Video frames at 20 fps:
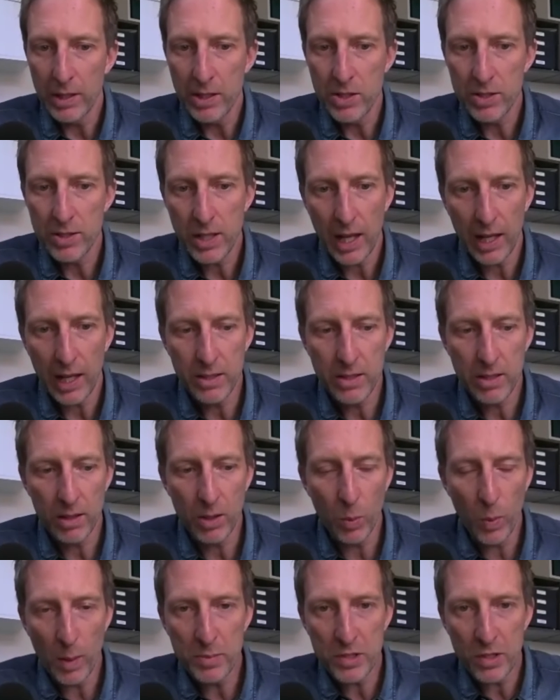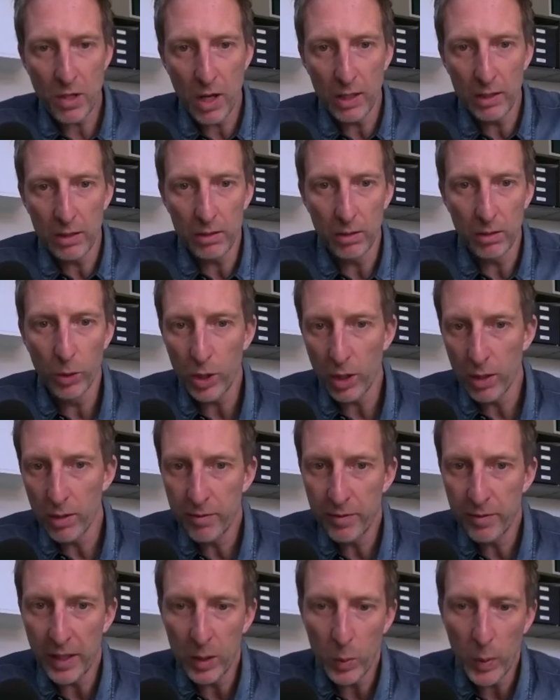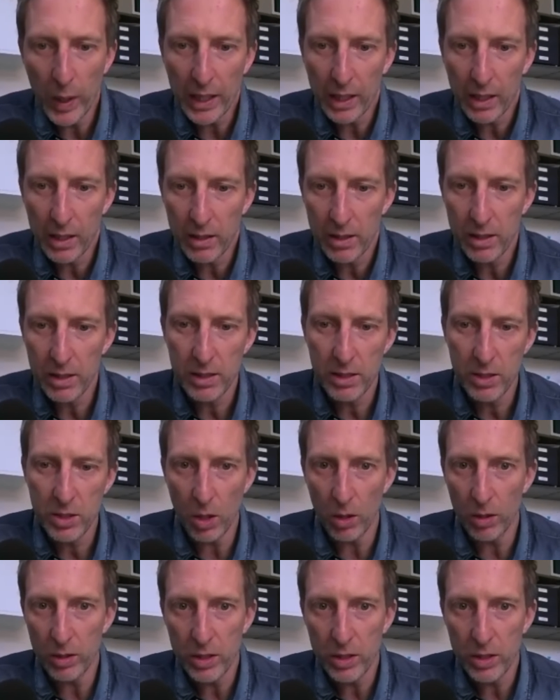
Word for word: Just head to the website, luke fenwick dot